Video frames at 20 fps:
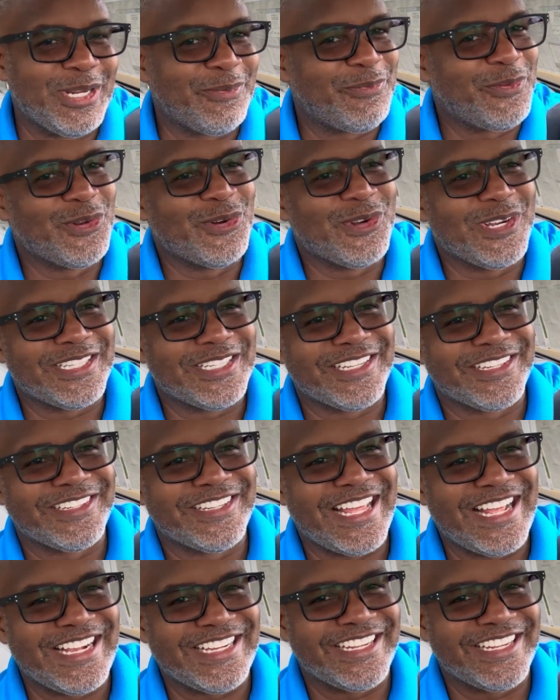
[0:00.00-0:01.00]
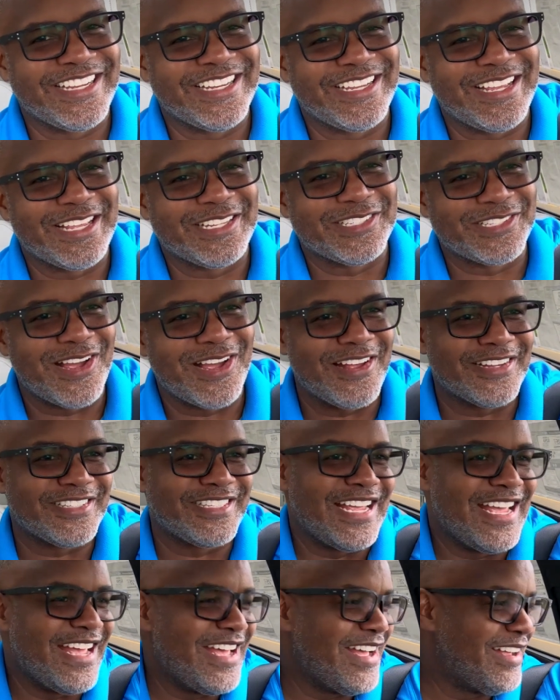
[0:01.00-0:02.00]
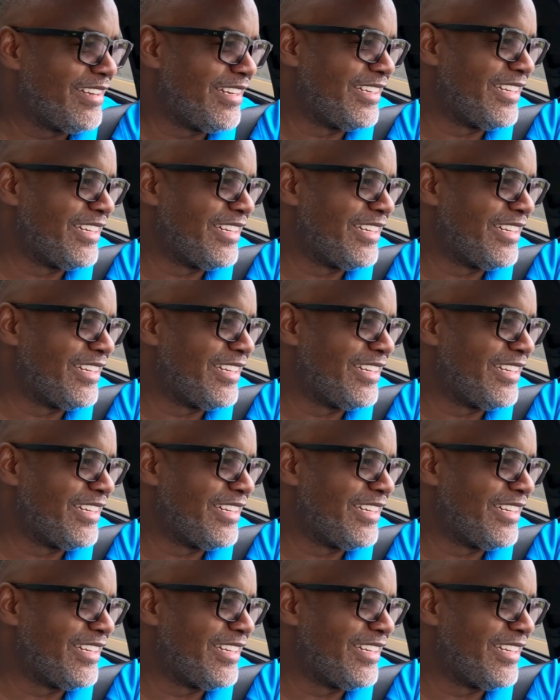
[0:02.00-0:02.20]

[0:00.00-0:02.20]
if you're into that exhaust sound,